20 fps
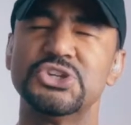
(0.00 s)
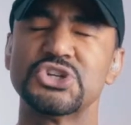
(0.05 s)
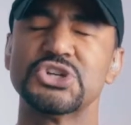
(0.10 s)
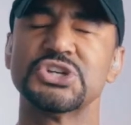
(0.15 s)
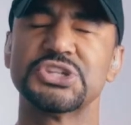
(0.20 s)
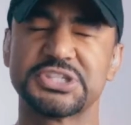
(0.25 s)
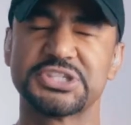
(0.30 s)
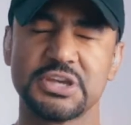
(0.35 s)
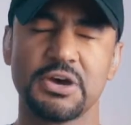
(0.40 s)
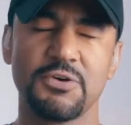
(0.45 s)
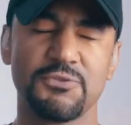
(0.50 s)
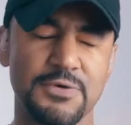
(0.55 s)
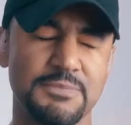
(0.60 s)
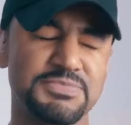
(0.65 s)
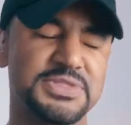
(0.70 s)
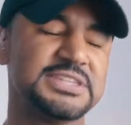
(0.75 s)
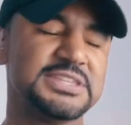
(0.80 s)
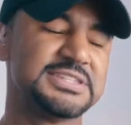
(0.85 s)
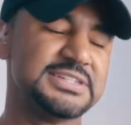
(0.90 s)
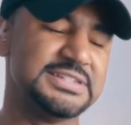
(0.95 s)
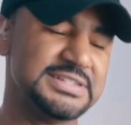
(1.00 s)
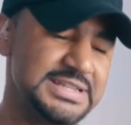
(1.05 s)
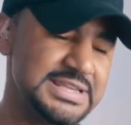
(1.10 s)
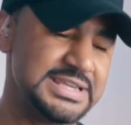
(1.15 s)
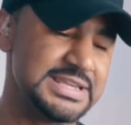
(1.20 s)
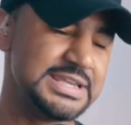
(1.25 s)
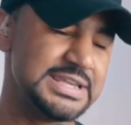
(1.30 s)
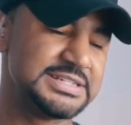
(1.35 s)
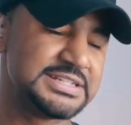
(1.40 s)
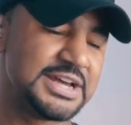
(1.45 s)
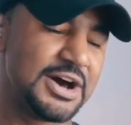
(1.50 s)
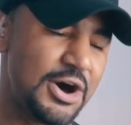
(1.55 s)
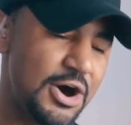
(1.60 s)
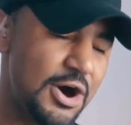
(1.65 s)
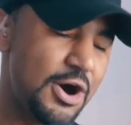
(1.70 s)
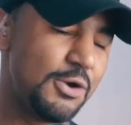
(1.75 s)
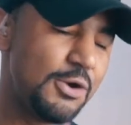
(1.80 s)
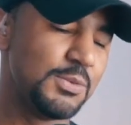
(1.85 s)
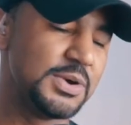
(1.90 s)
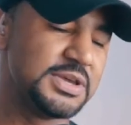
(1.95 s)
yourself from this need to
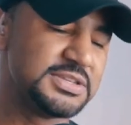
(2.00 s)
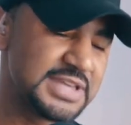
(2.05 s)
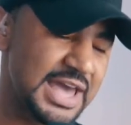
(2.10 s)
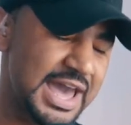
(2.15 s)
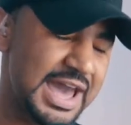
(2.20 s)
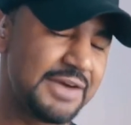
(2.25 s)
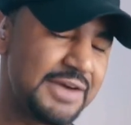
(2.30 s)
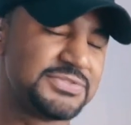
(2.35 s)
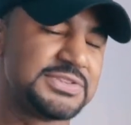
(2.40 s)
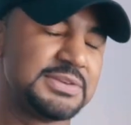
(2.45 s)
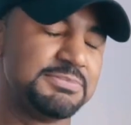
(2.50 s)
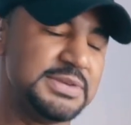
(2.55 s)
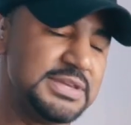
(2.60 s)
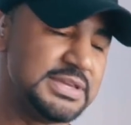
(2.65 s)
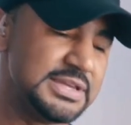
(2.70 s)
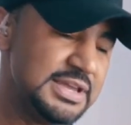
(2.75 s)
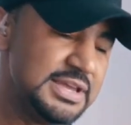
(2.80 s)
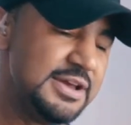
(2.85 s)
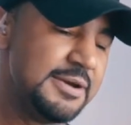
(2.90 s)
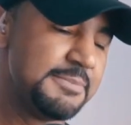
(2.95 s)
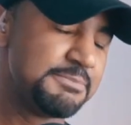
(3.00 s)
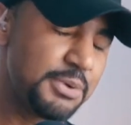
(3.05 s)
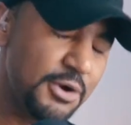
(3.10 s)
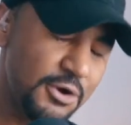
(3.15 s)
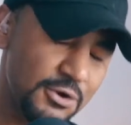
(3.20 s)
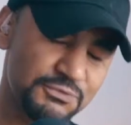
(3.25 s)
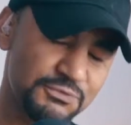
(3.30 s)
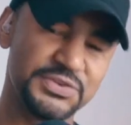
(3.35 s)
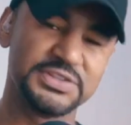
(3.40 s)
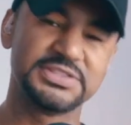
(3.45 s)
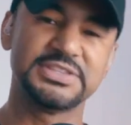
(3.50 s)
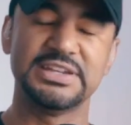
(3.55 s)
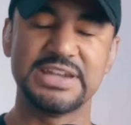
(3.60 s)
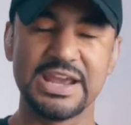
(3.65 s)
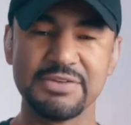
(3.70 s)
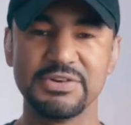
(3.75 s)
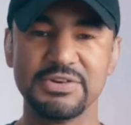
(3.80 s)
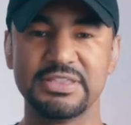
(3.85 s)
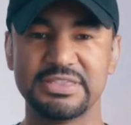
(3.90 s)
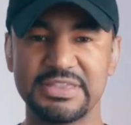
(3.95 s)
always have to be perfect in
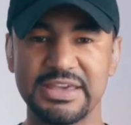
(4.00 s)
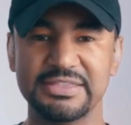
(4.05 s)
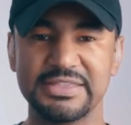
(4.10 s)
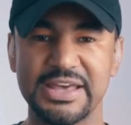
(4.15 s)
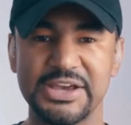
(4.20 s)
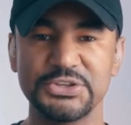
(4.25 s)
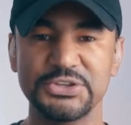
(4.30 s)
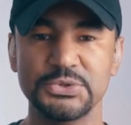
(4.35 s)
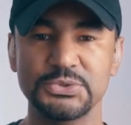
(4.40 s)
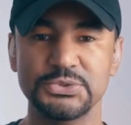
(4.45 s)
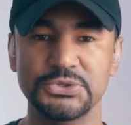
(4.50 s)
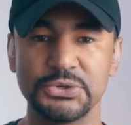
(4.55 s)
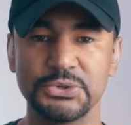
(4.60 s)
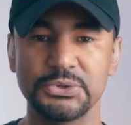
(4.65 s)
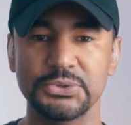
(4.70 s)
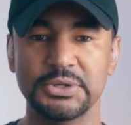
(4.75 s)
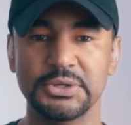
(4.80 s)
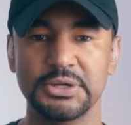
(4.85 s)
everything that you do.